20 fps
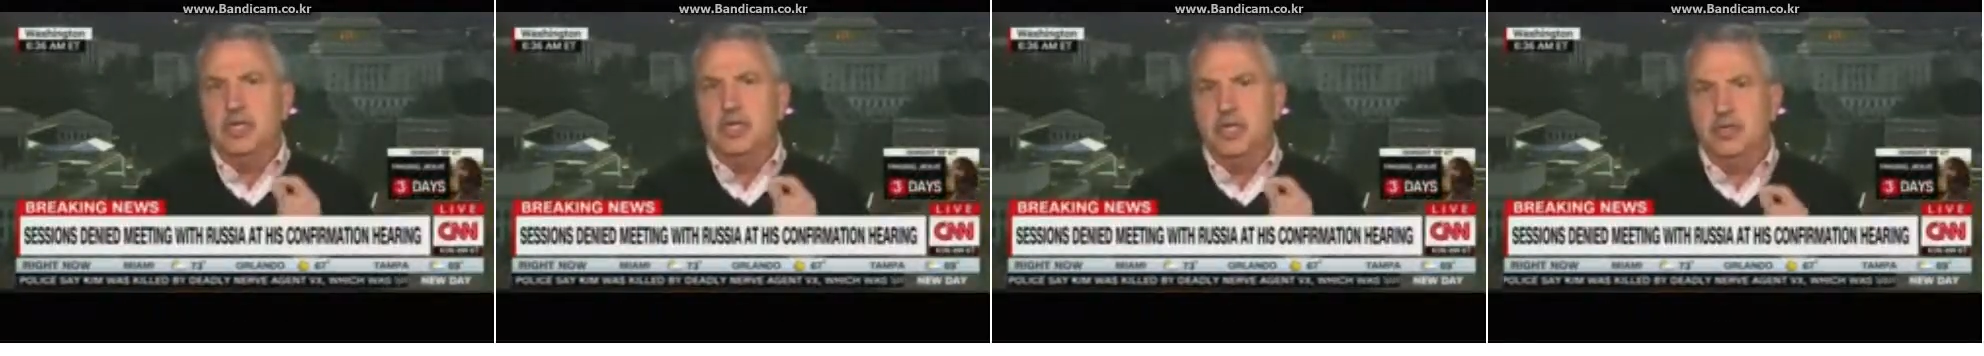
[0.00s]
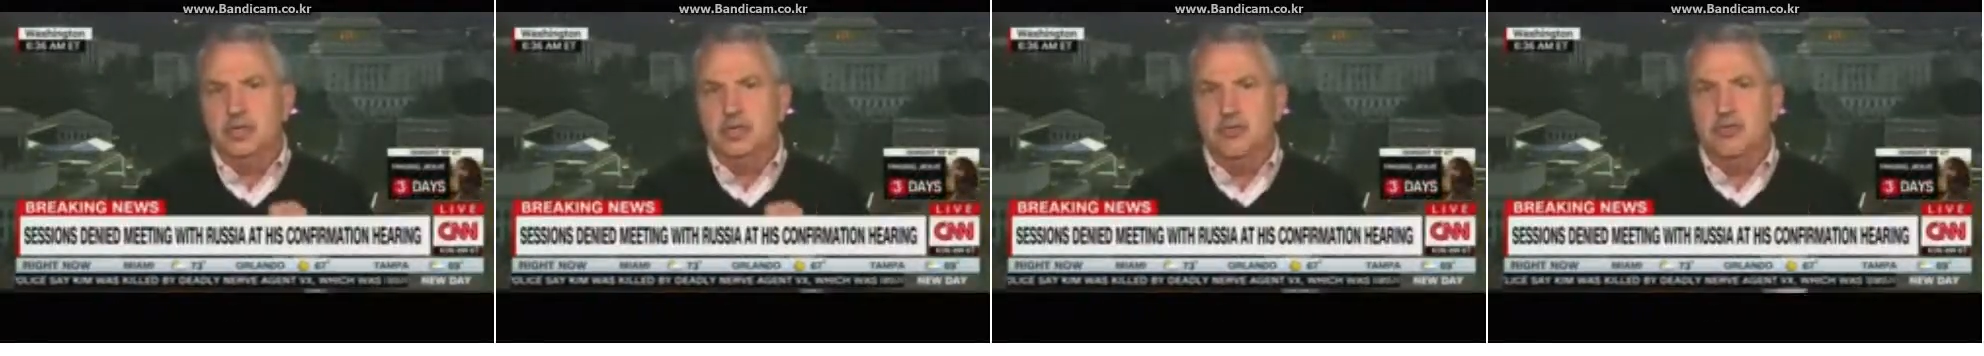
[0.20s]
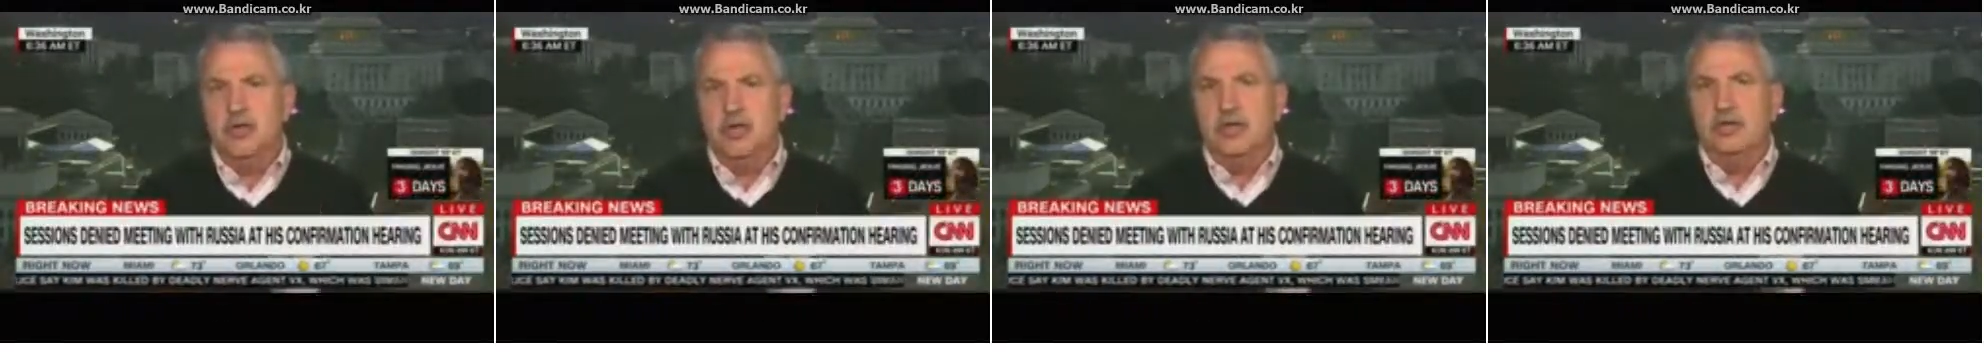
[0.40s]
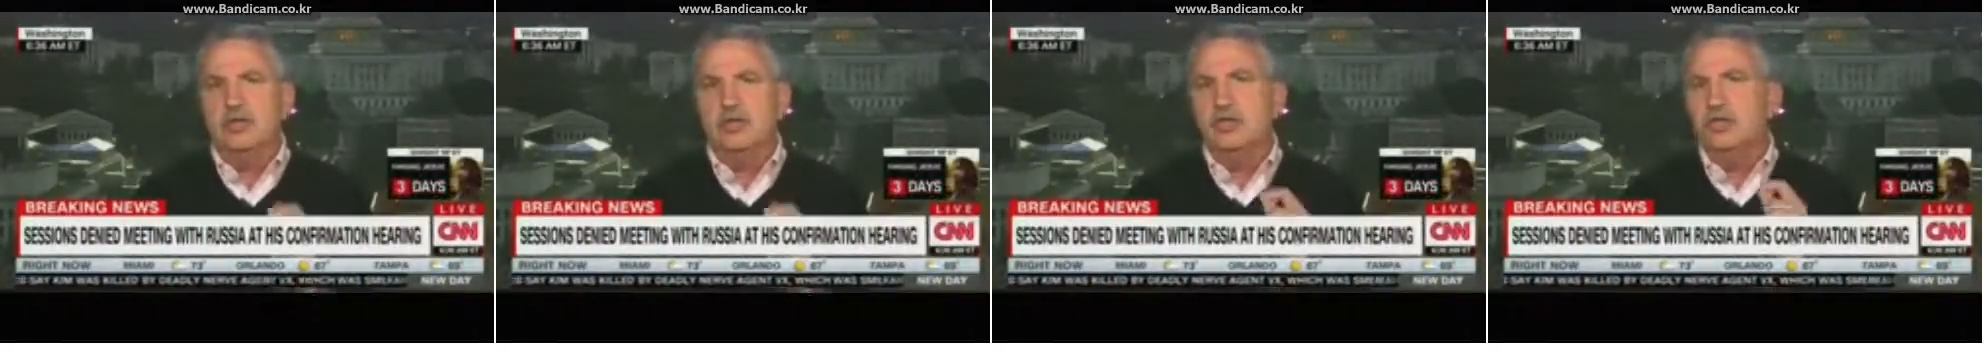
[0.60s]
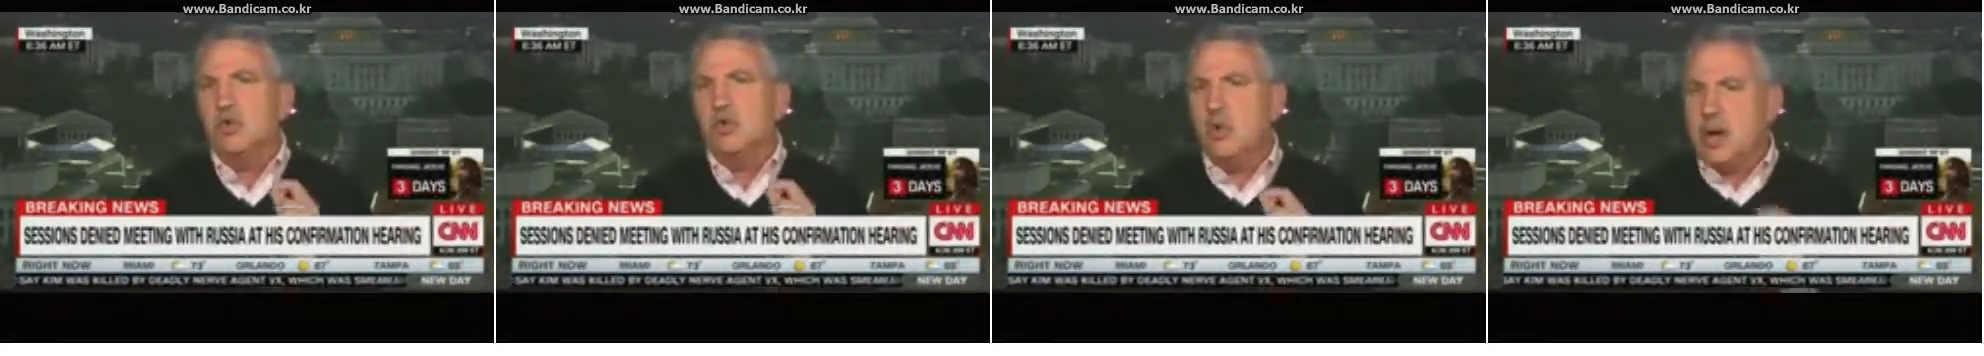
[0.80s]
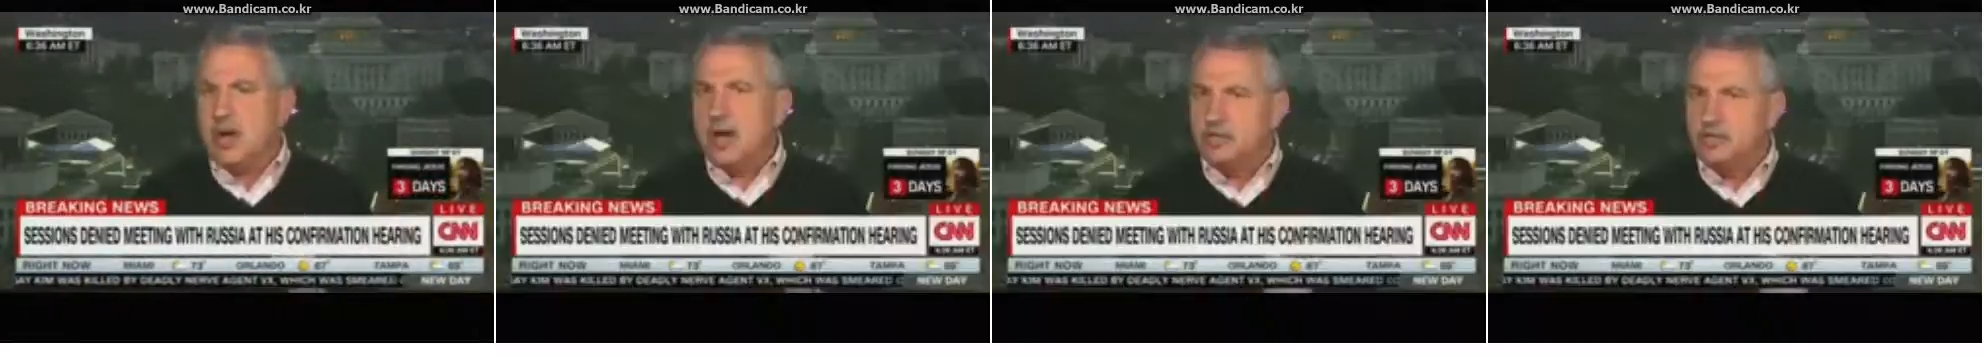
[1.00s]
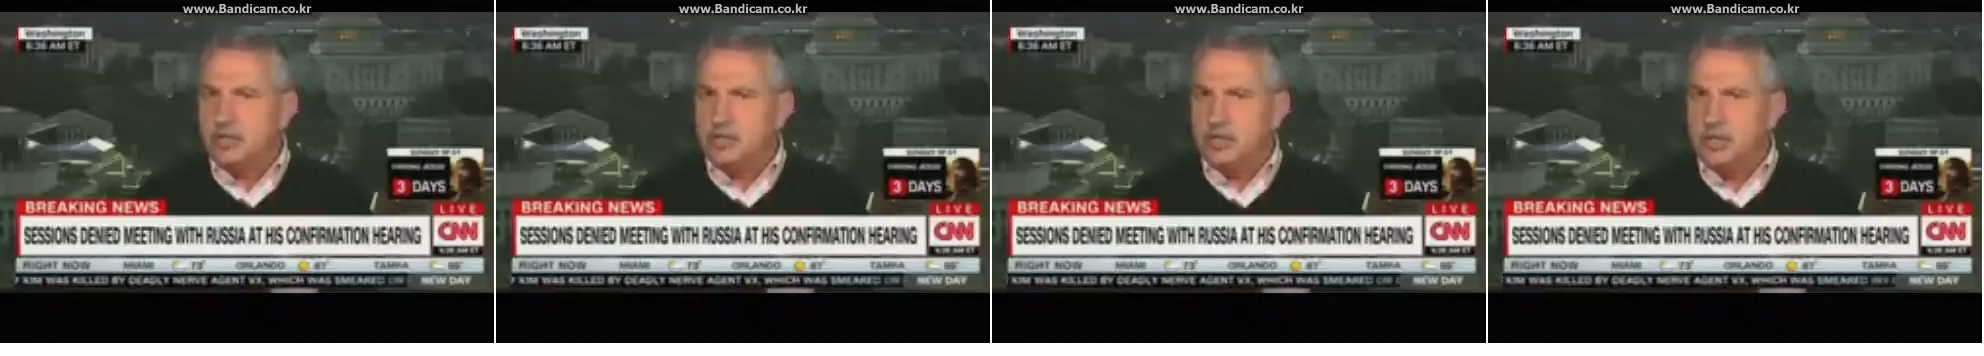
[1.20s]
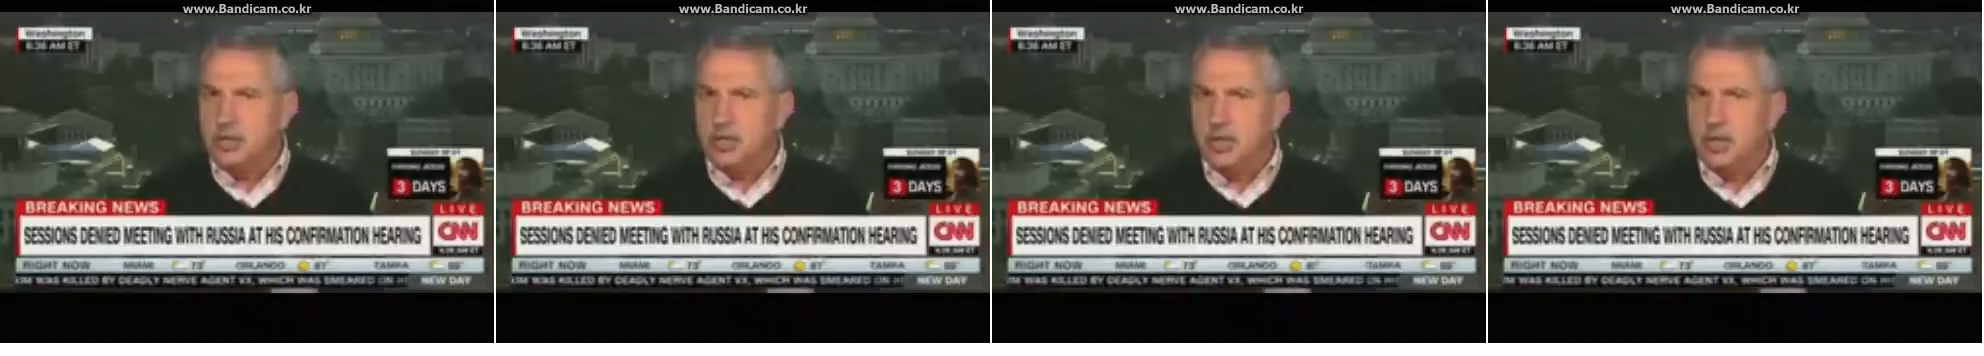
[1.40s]
intervention
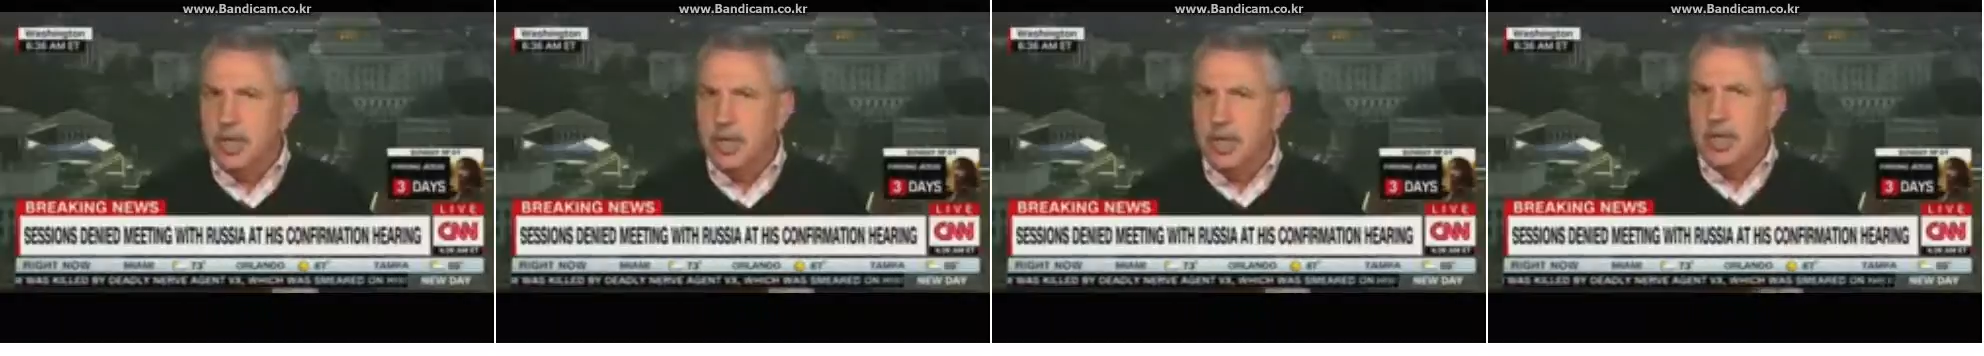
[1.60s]
question.